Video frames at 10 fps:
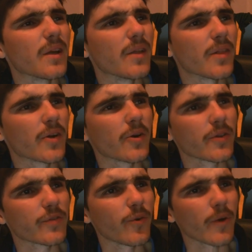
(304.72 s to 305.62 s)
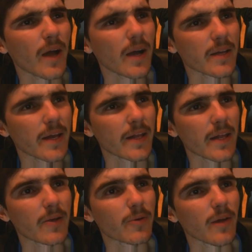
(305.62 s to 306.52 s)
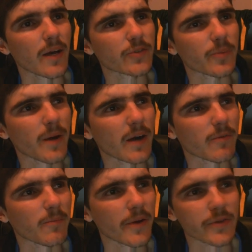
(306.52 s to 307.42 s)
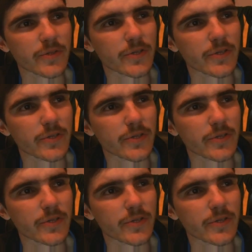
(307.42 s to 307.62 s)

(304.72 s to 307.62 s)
The Cookers fought hard to get an equaliser. Apart from one or two